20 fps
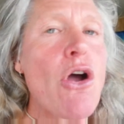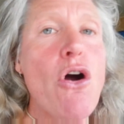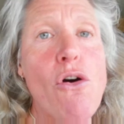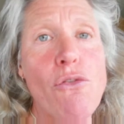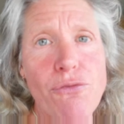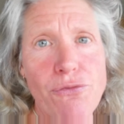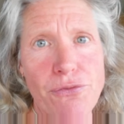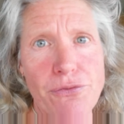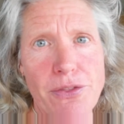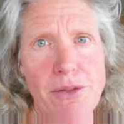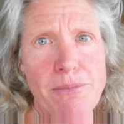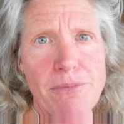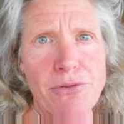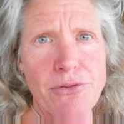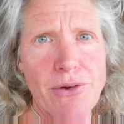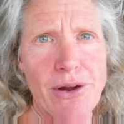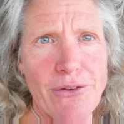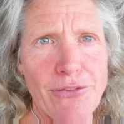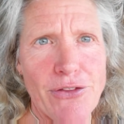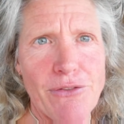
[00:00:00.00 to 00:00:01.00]
off the
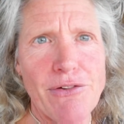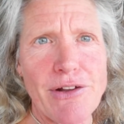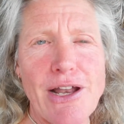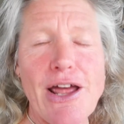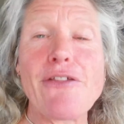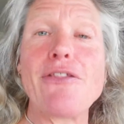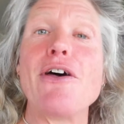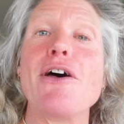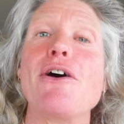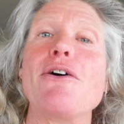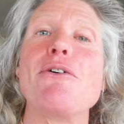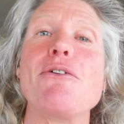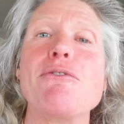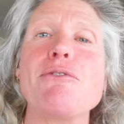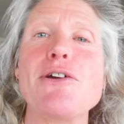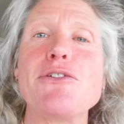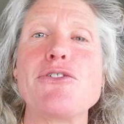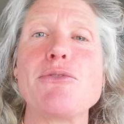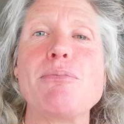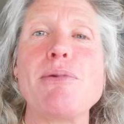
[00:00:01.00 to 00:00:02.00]
strength of another
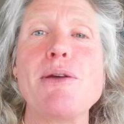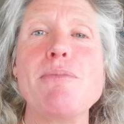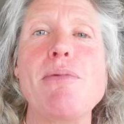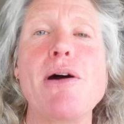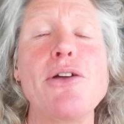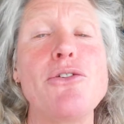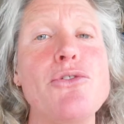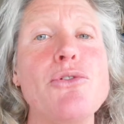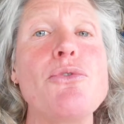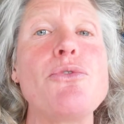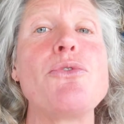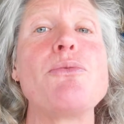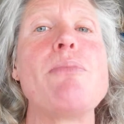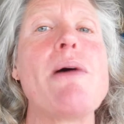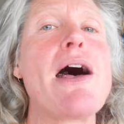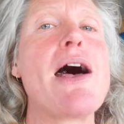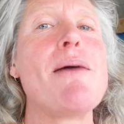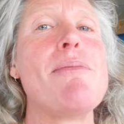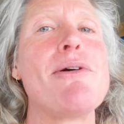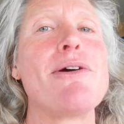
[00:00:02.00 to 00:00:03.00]
recipe by Jules
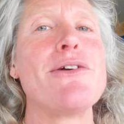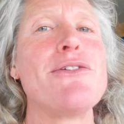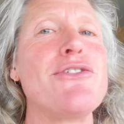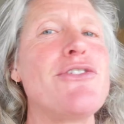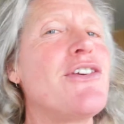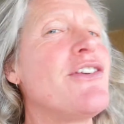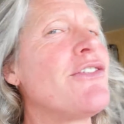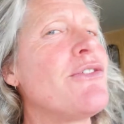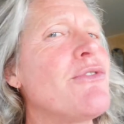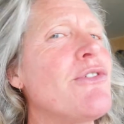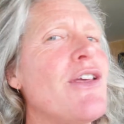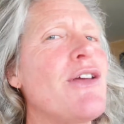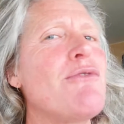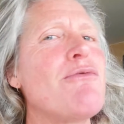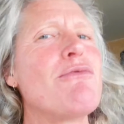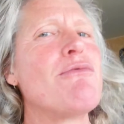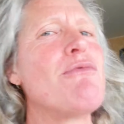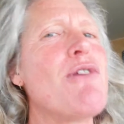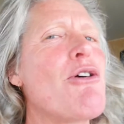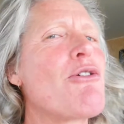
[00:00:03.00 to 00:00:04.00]
Barber, and she's
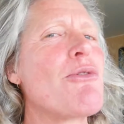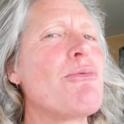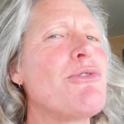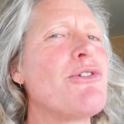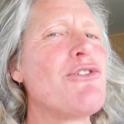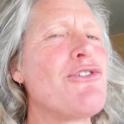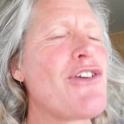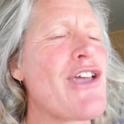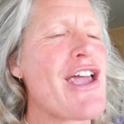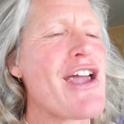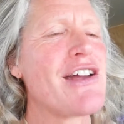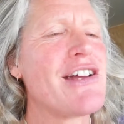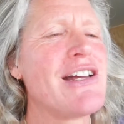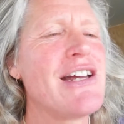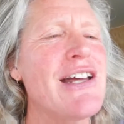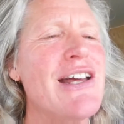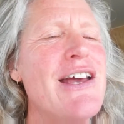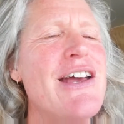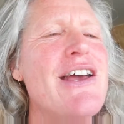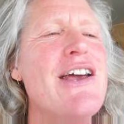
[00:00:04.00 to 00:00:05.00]
said, welcome to share.
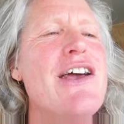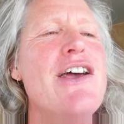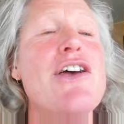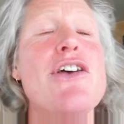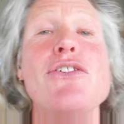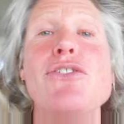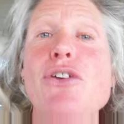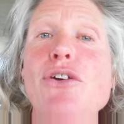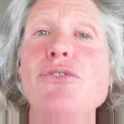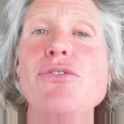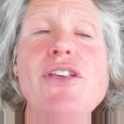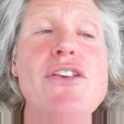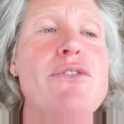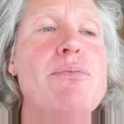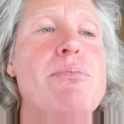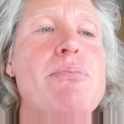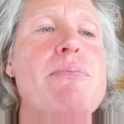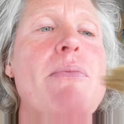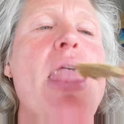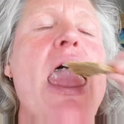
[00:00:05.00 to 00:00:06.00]
So
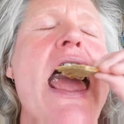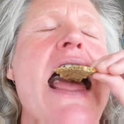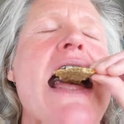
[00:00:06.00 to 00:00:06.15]
this,